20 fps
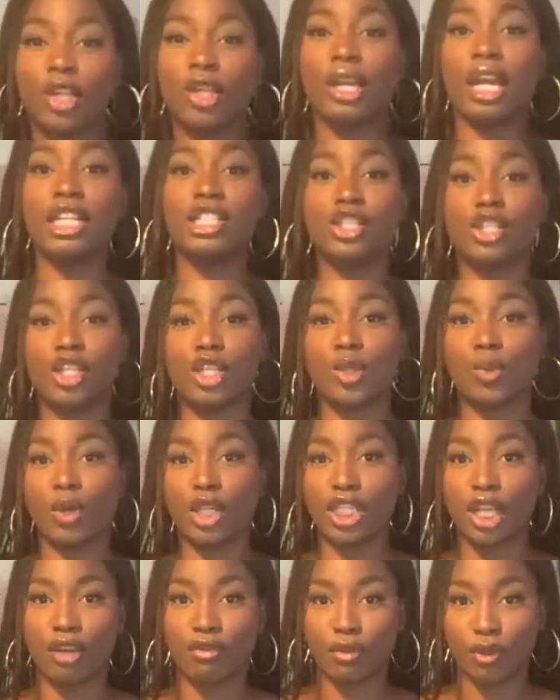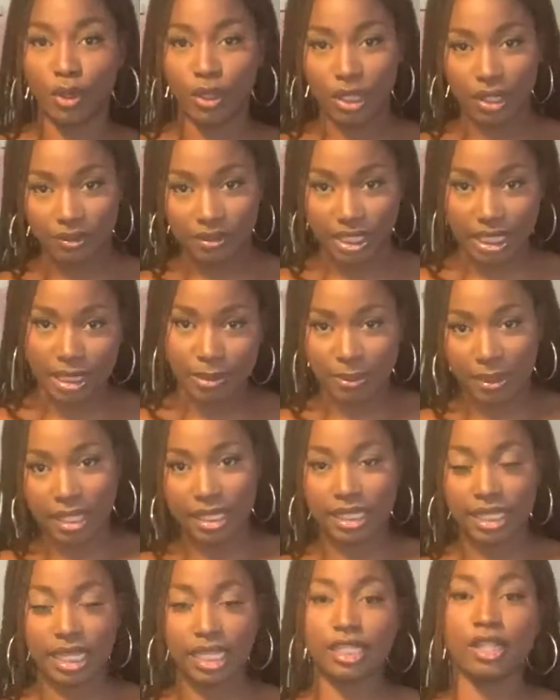You guys should just watch out for all of these
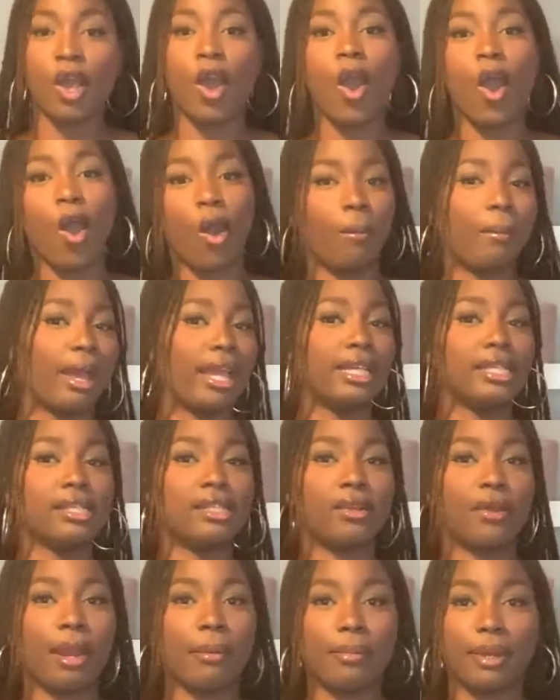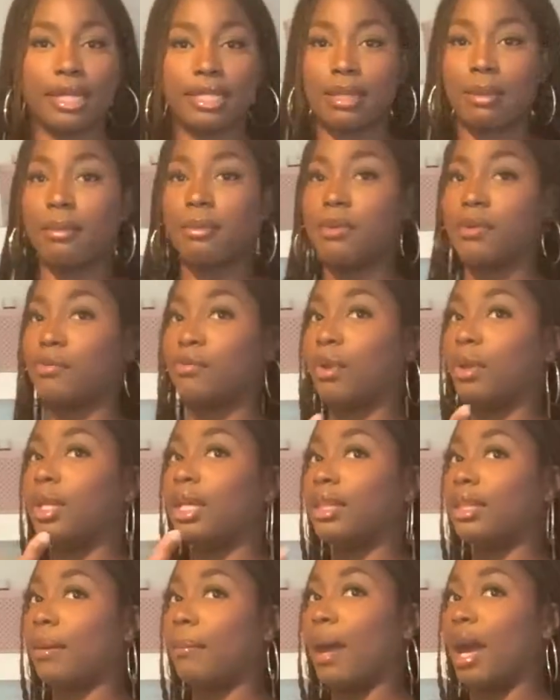pieces on my Instagram, because I'm gonna be
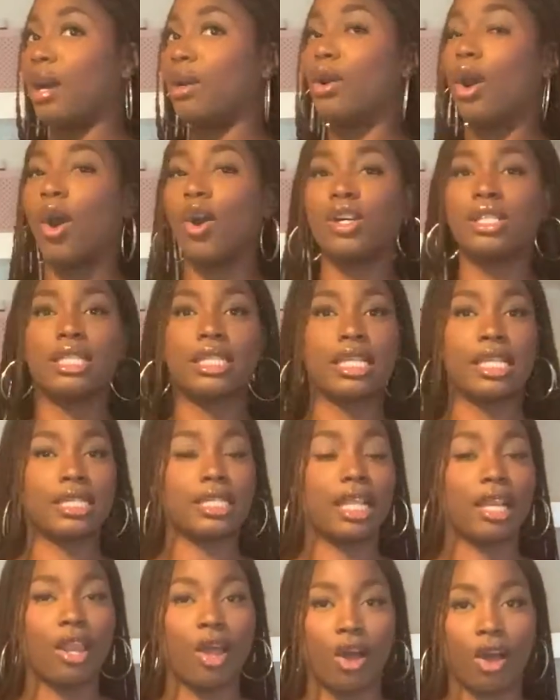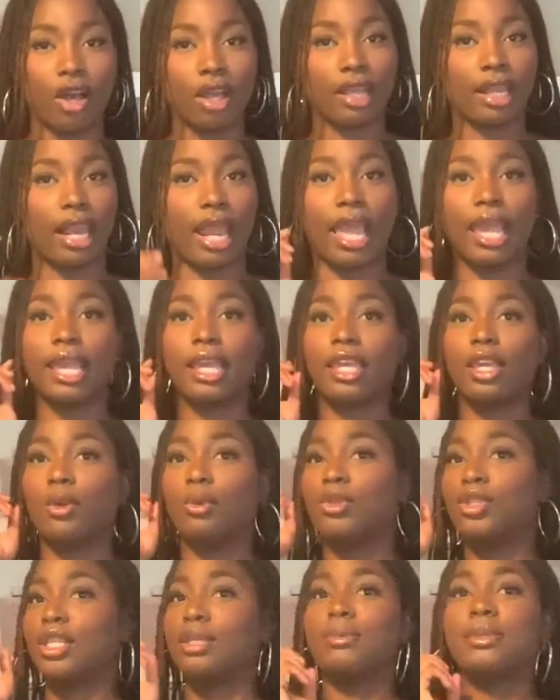rolling them out all season long. Like, you
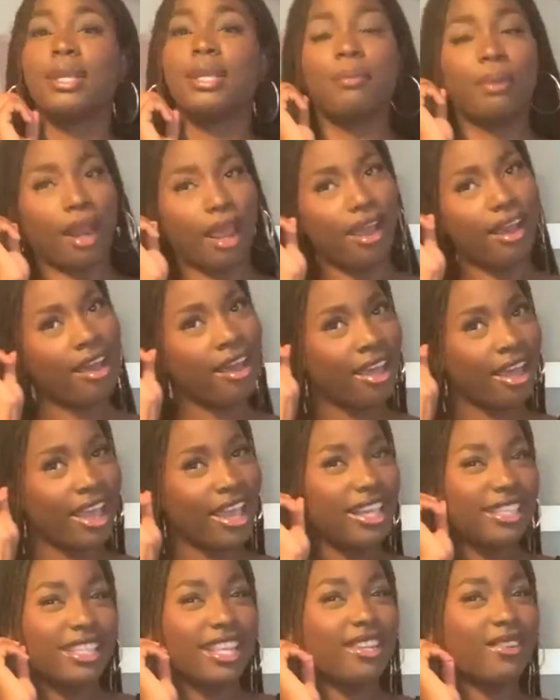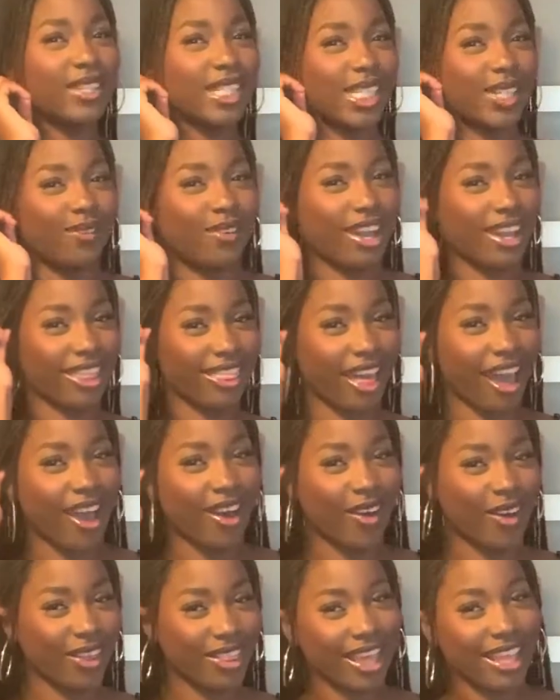would just be like, is that not what she wanted that
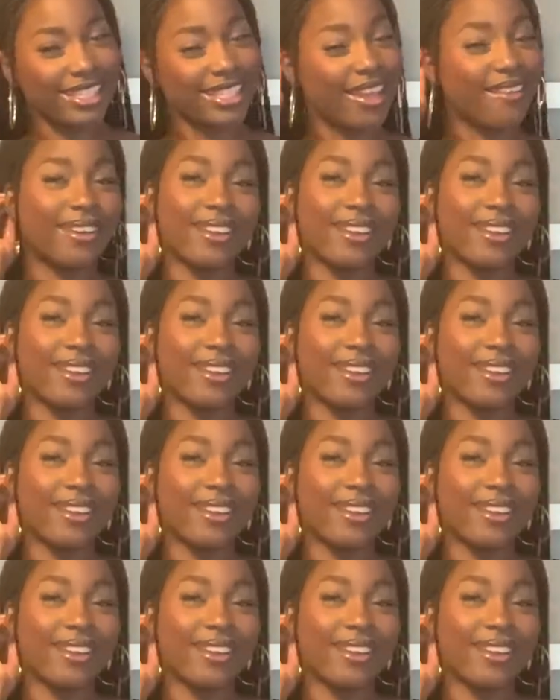whole that time?